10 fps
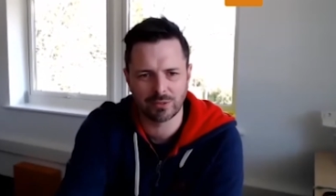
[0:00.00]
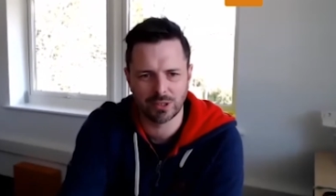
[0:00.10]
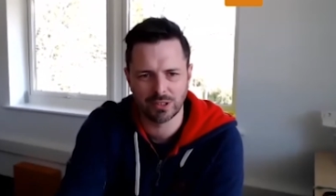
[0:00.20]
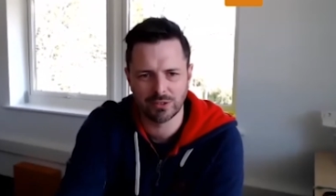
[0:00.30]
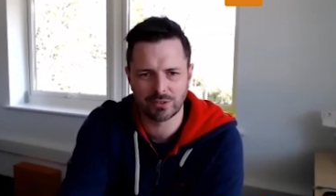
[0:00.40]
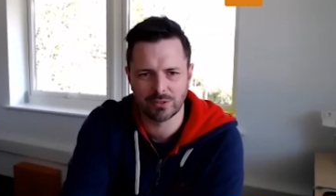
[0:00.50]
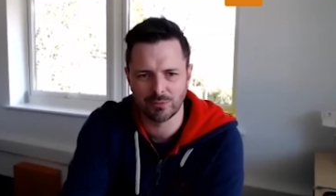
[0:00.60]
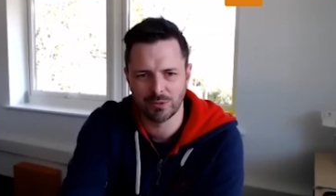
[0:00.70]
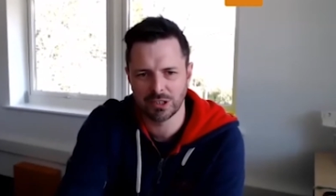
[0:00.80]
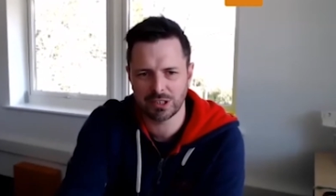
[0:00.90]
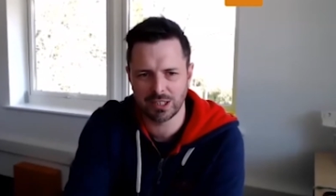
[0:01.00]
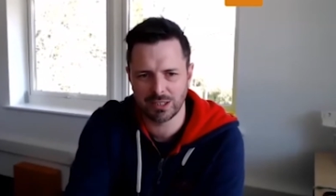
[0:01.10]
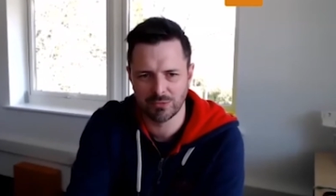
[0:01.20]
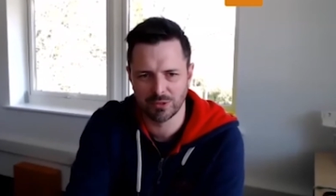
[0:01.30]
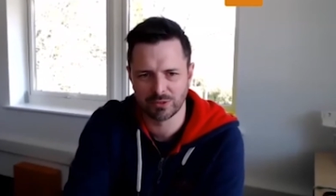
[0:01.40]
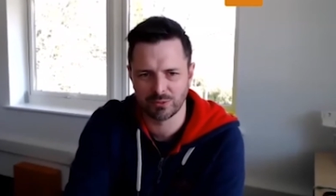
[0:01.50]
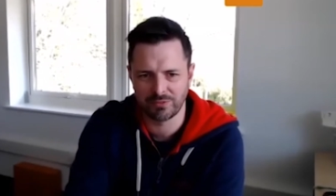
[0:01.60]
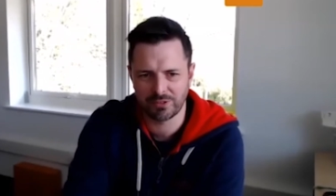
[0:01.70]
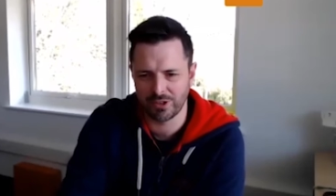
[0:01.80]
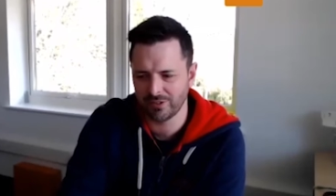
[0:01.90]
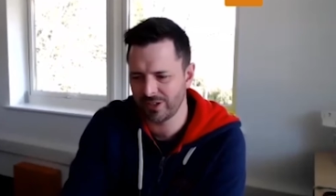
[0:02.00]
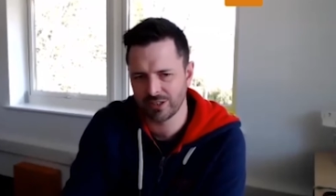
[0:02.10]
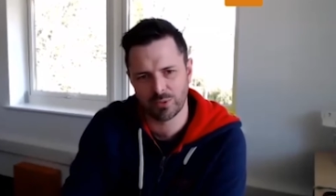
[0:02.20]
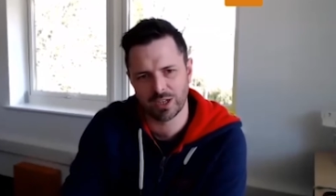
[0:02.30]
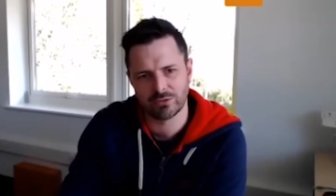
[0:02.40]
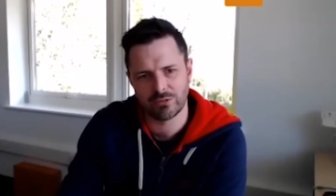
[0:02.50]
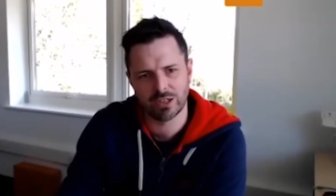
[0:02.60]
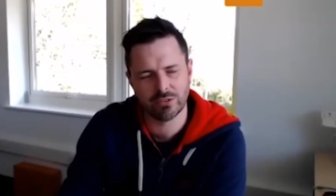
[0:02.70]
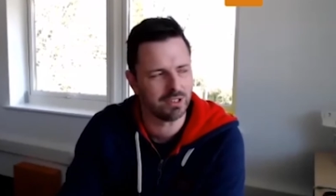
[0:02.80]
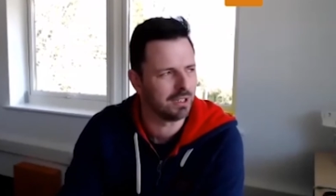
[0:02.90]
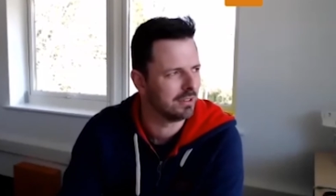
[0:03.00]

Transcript: Well, it doesn't work anymore, so we've got to find ways around it.